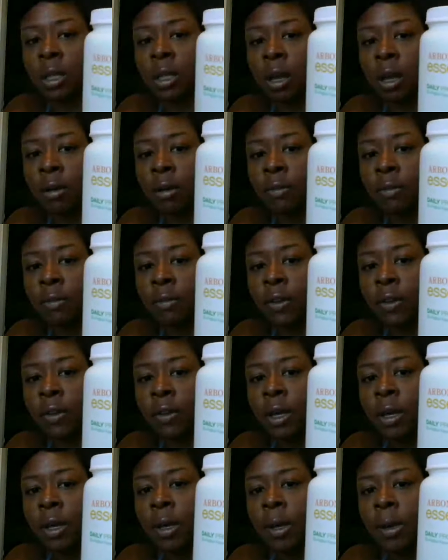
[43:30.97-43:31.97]

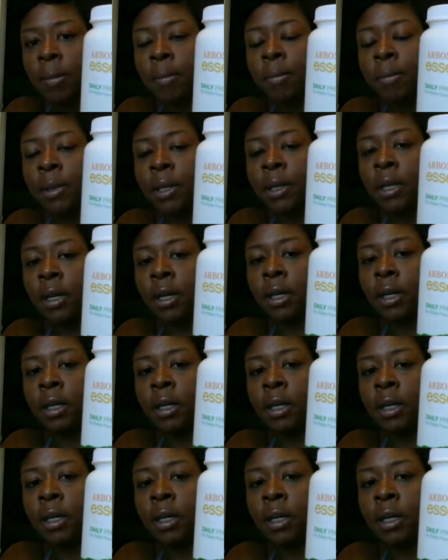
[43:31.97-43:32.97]
because
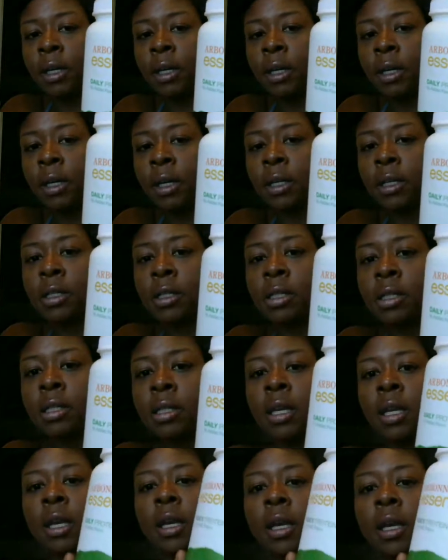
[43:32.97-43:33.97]
it
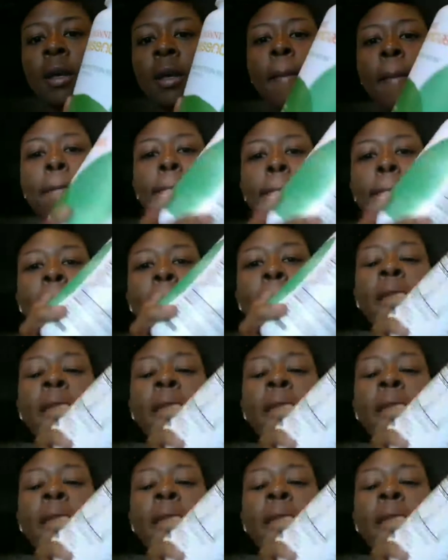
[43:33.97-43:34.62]
actually allows me to put